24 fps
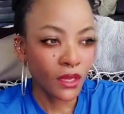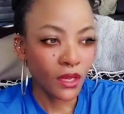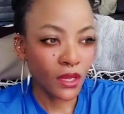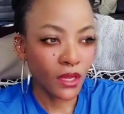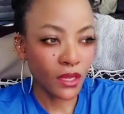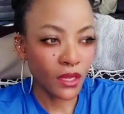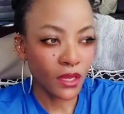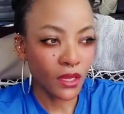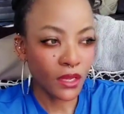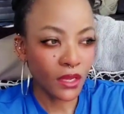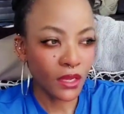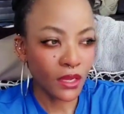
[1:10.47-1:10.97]

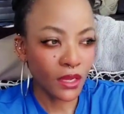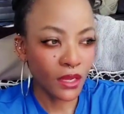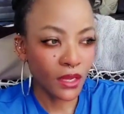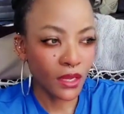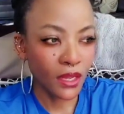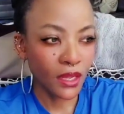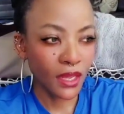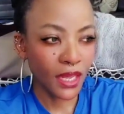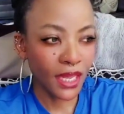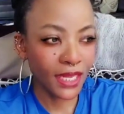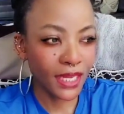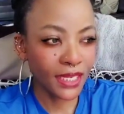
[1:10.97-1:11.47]
Uh,
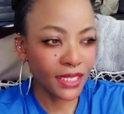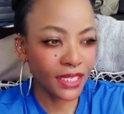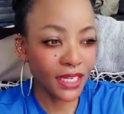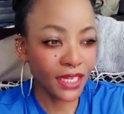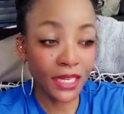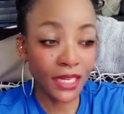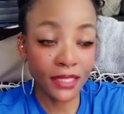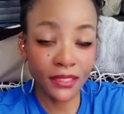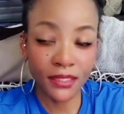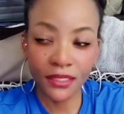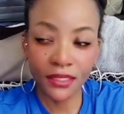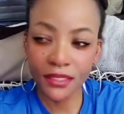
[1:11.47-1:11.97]
and
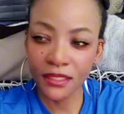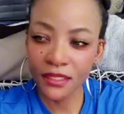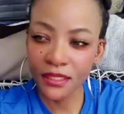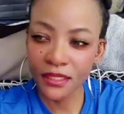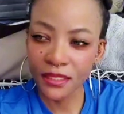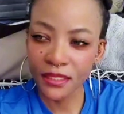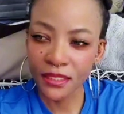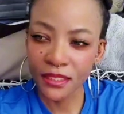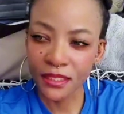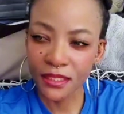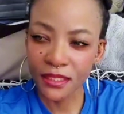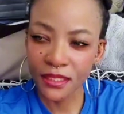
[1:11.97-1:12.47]
yet,
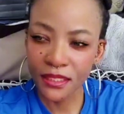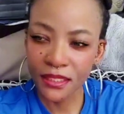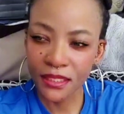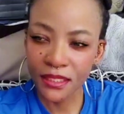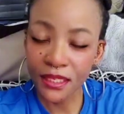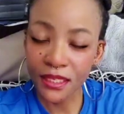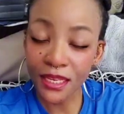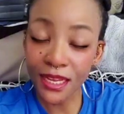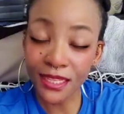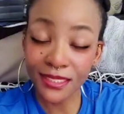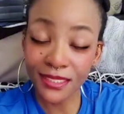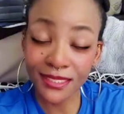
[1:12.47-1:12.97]

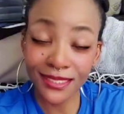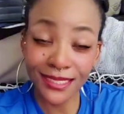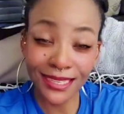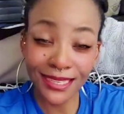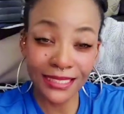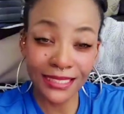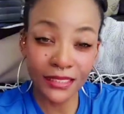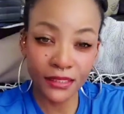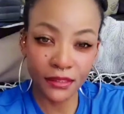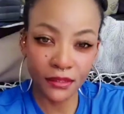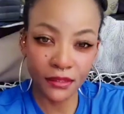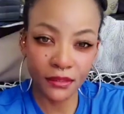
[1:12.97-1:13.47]
last
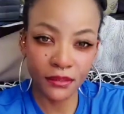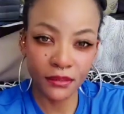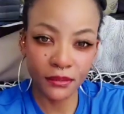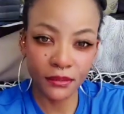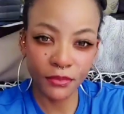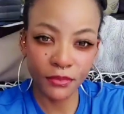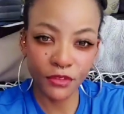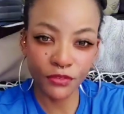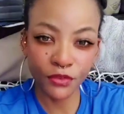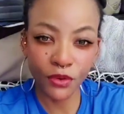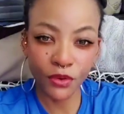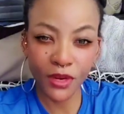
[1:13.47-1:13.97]
night,
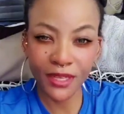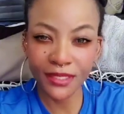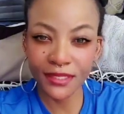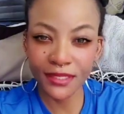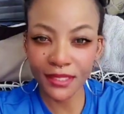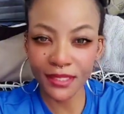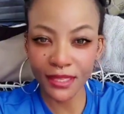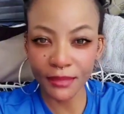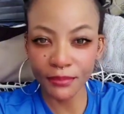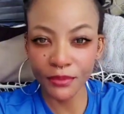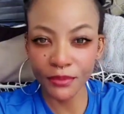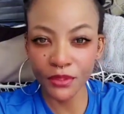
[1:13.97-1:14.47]
before I
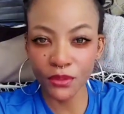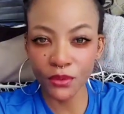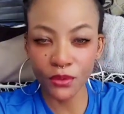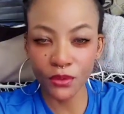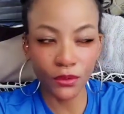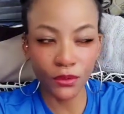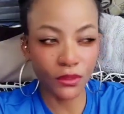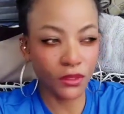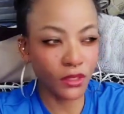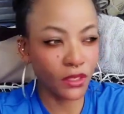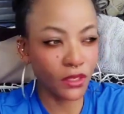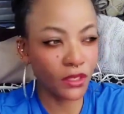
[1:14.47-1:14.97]
slept,
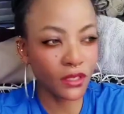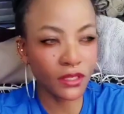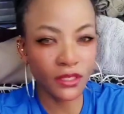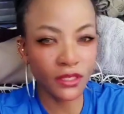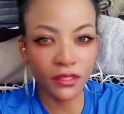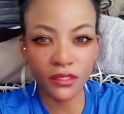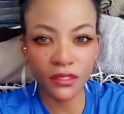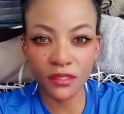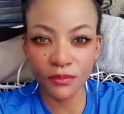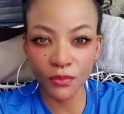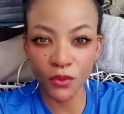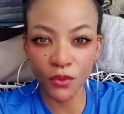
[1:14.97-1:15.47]
or early
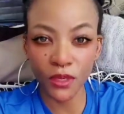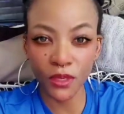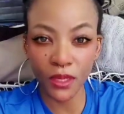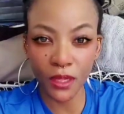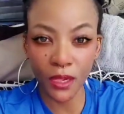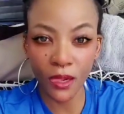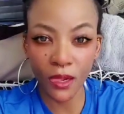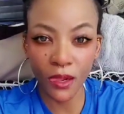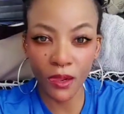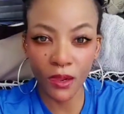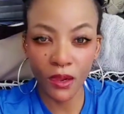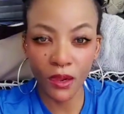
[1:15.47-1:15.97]
this
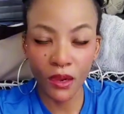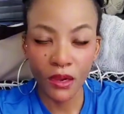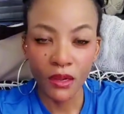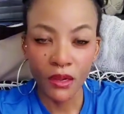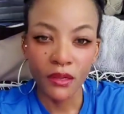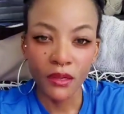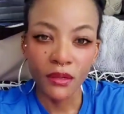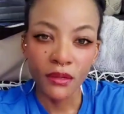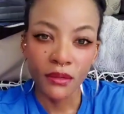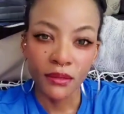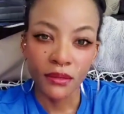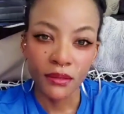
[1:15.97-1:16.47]
morning,
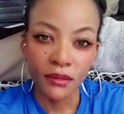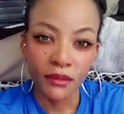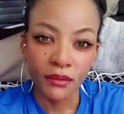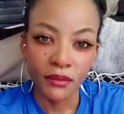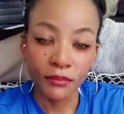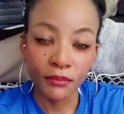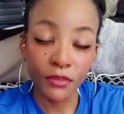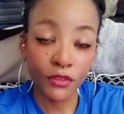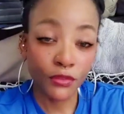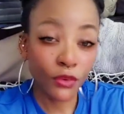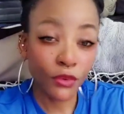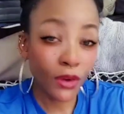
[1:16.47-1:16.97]

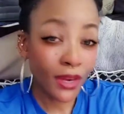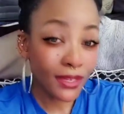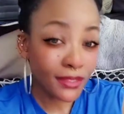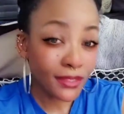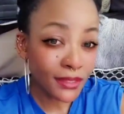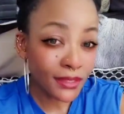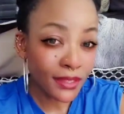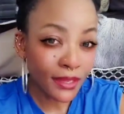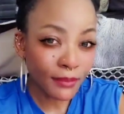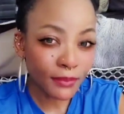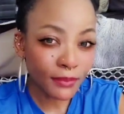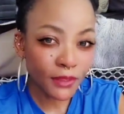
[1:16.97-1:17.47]
before I
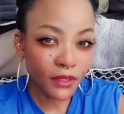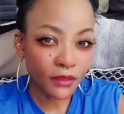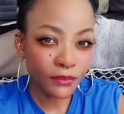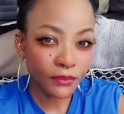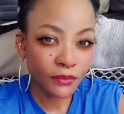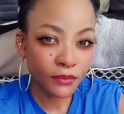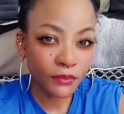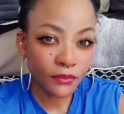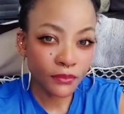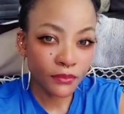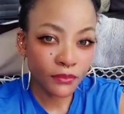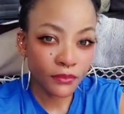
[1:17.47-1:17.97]
slept,
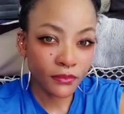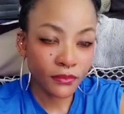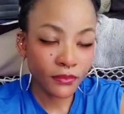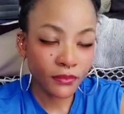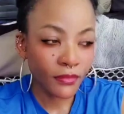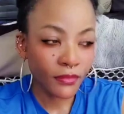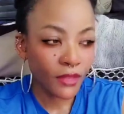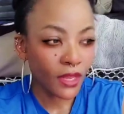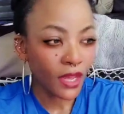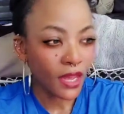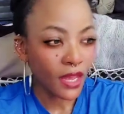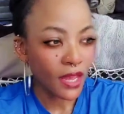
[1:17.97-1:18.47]

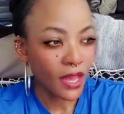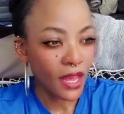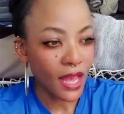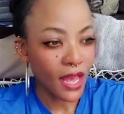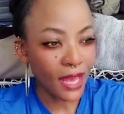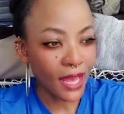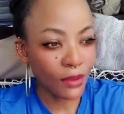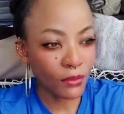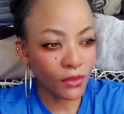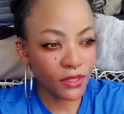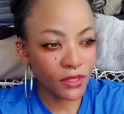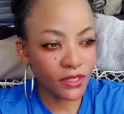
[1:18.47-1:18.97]

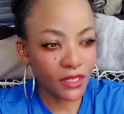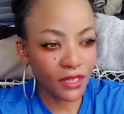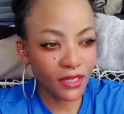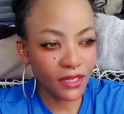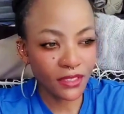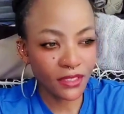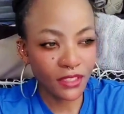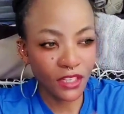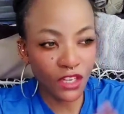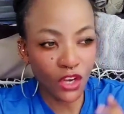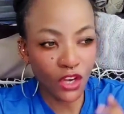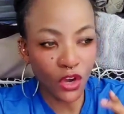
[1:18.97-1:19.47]
I was
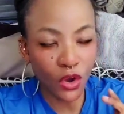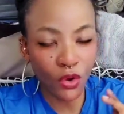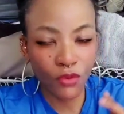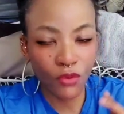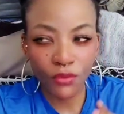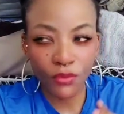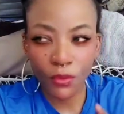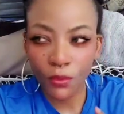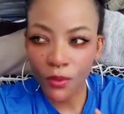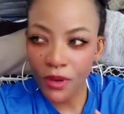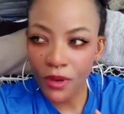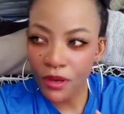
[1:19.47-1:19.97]
suddenly
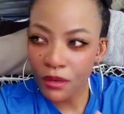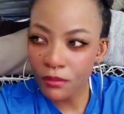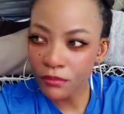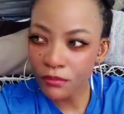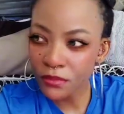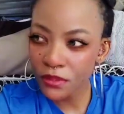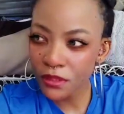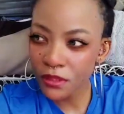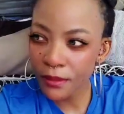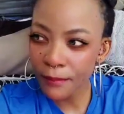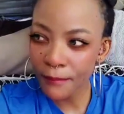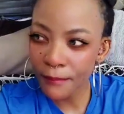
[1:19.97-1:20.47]

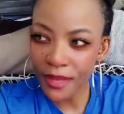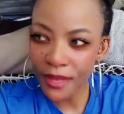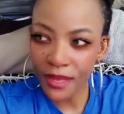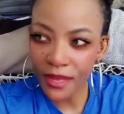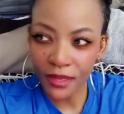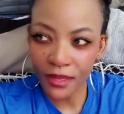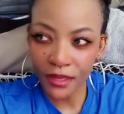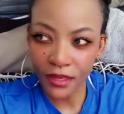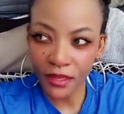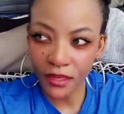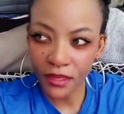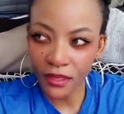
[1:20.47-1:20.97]
overwhelmed
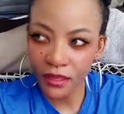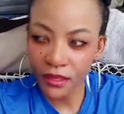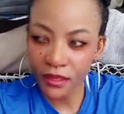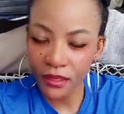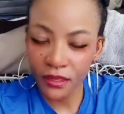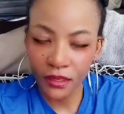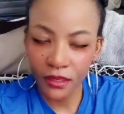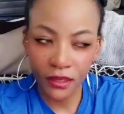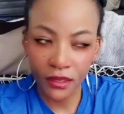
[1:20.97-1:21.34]
by